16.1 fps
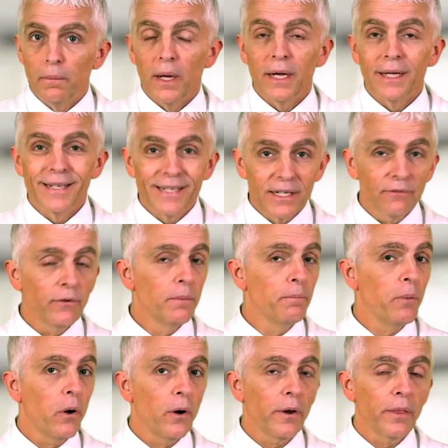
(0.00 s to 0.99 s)
a
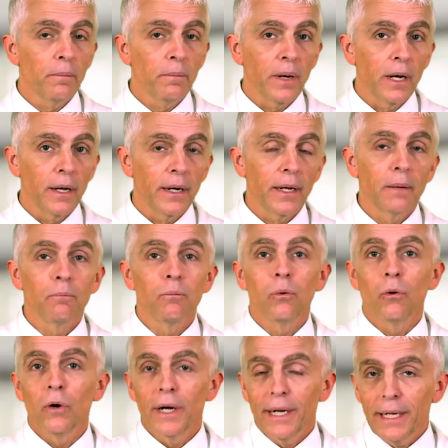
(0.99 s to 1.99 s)
different part of the body,
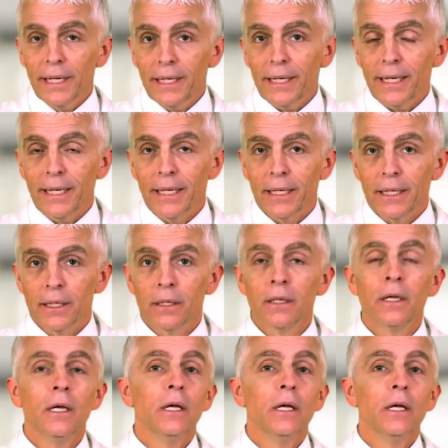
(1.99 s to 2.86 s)
bring it in,